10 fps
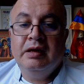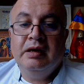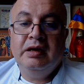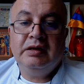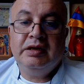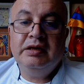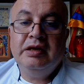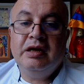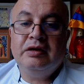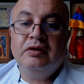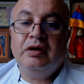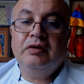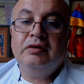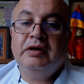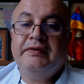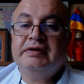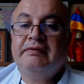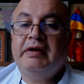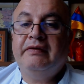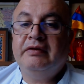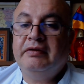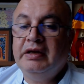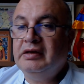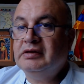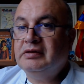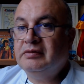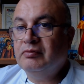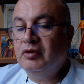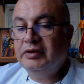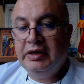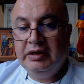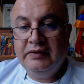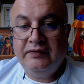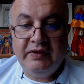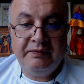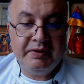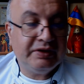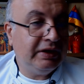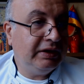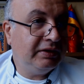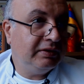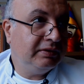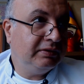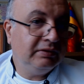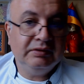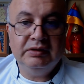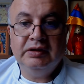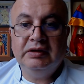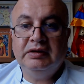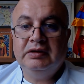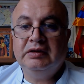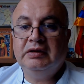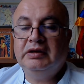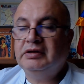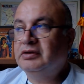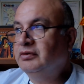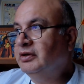And kidney allograft survival rate is more than 85% uh, two